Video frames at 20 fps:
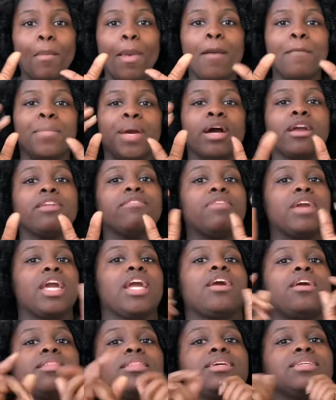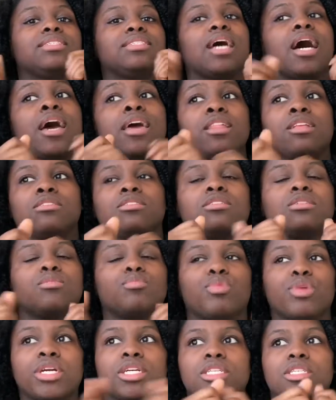amount of hair that's tied into the
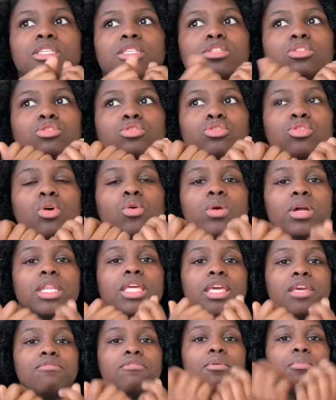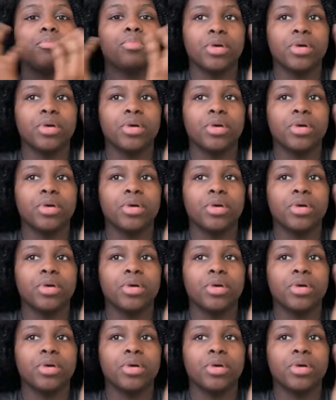braids is so uneven,